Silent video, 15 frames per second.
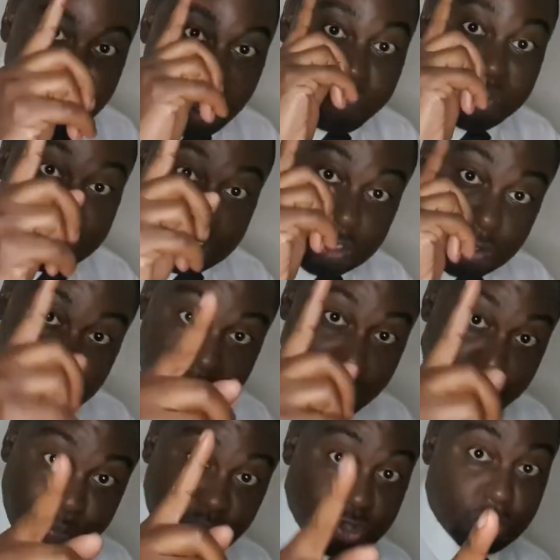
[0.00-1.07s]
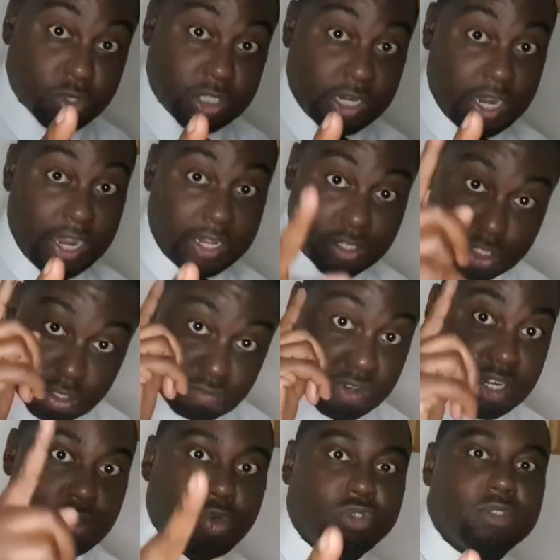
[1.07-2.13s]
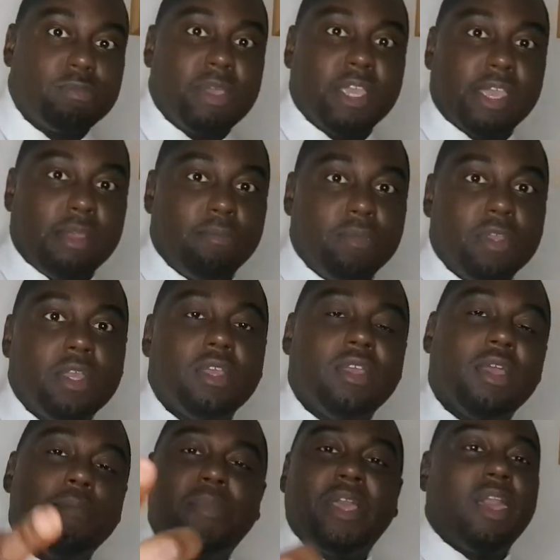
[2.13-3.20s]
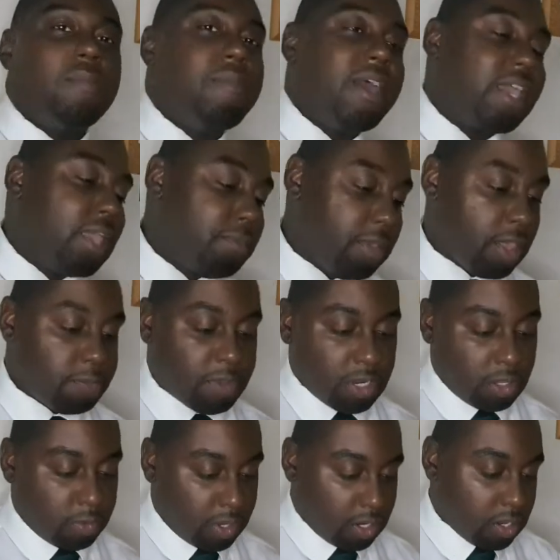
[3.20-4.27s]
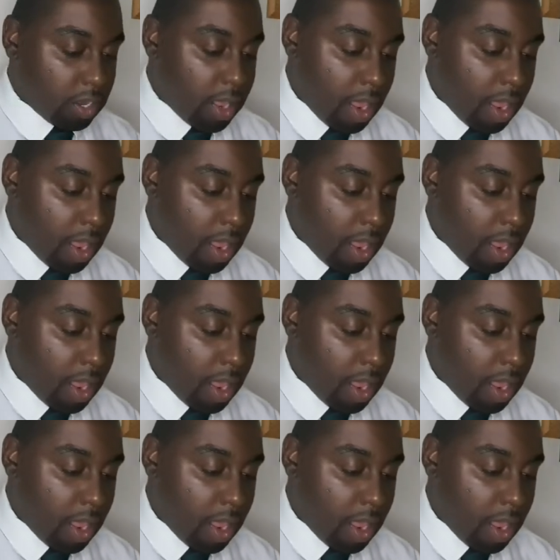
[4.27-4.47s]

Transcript: We haven't seen the episode yet. And she already caused mayhem. Big up Maggie Mayhem anyway.